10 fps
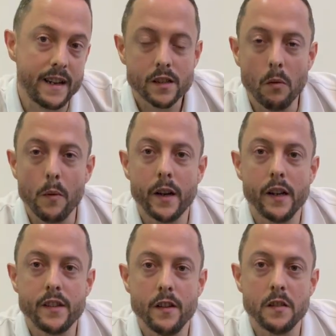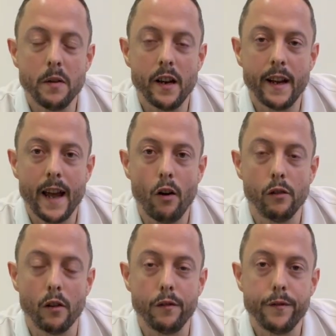So what we're going to do is we're going to get
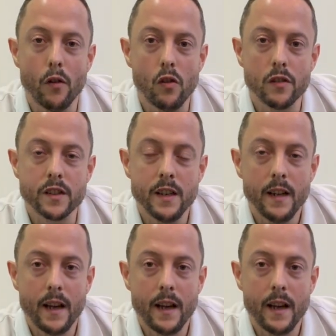on all fours,